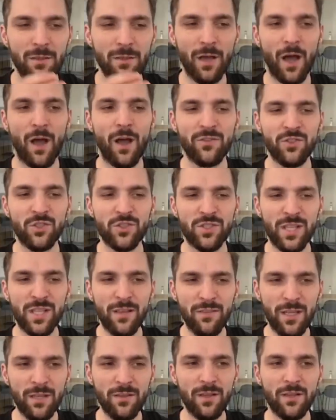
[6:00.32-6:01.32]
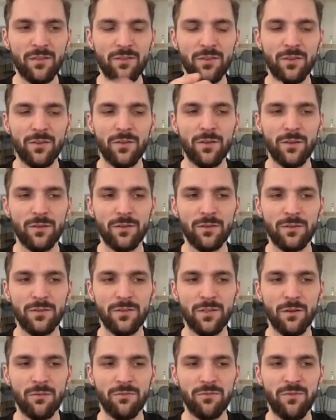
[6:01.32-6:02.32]
understanding that
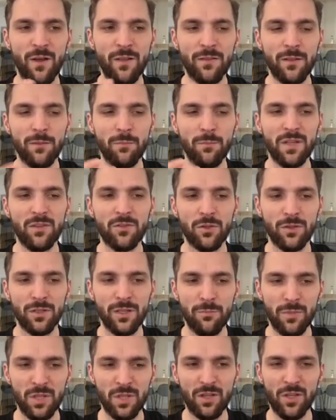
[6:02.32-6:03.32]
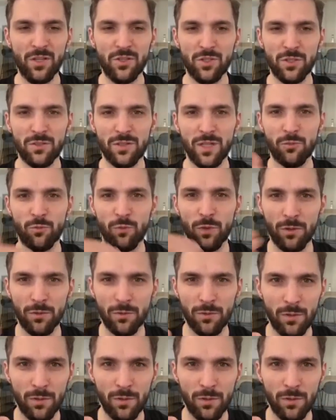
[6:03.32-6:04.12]
the fundamental limitation that we'll